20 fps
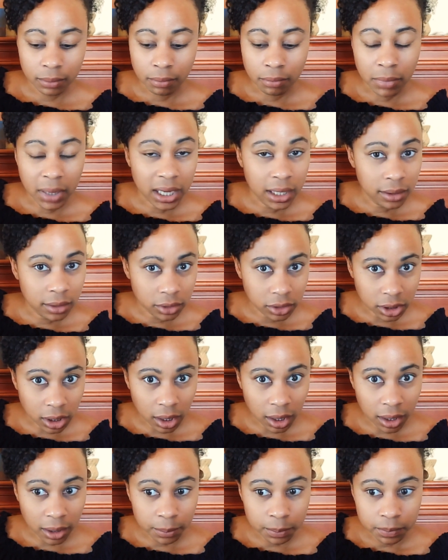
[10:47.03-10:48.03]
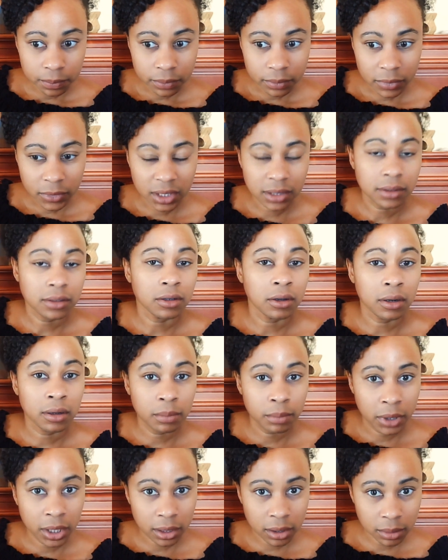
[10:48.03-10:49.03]
made a job and
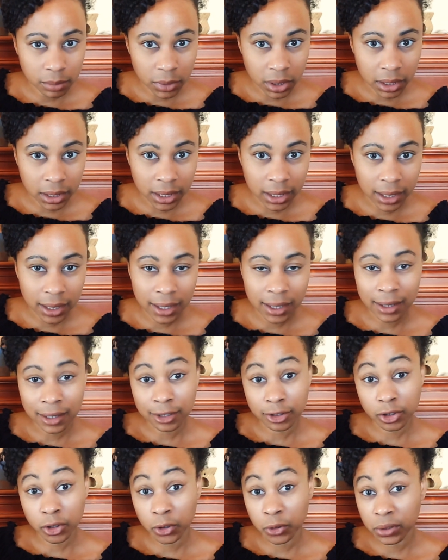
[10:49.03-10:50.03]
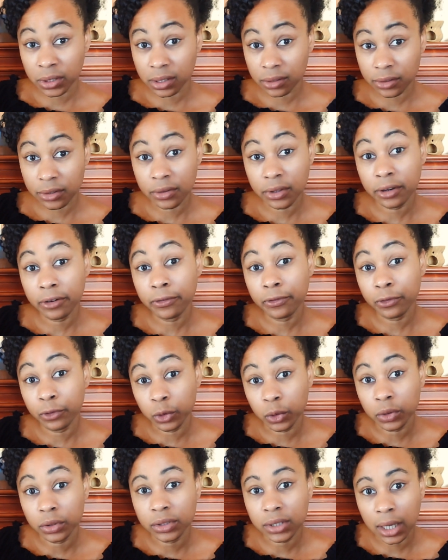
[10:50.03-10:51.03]
started making money and it turned into their
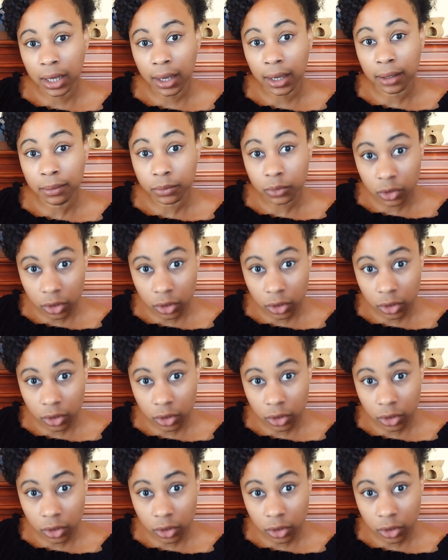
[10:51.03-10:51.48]
full-time